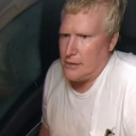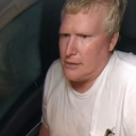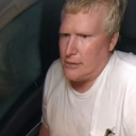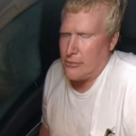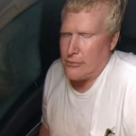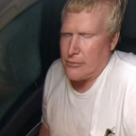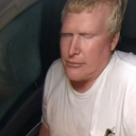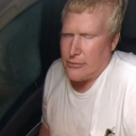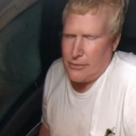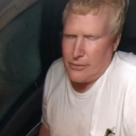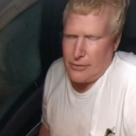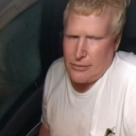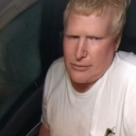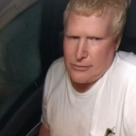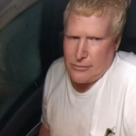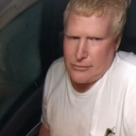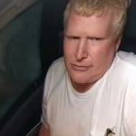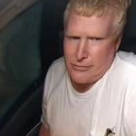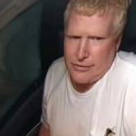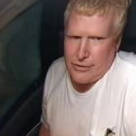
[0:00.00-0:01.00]
On
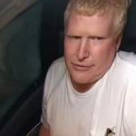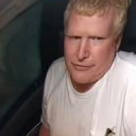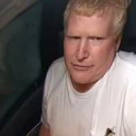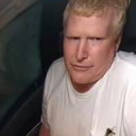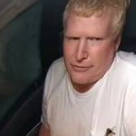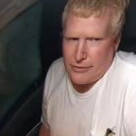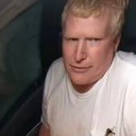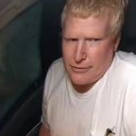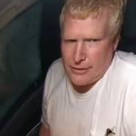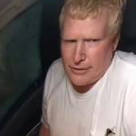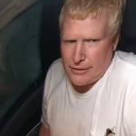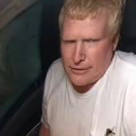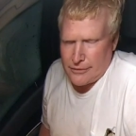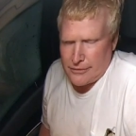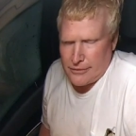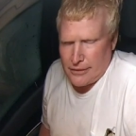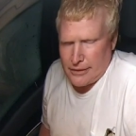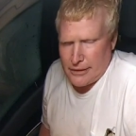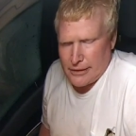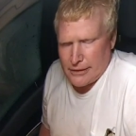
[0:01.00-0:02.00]
on different deer
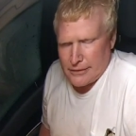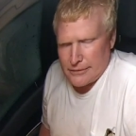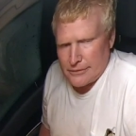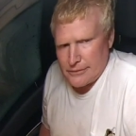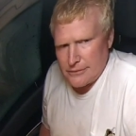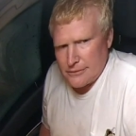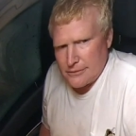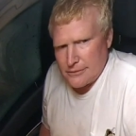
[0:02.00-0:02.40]
stands.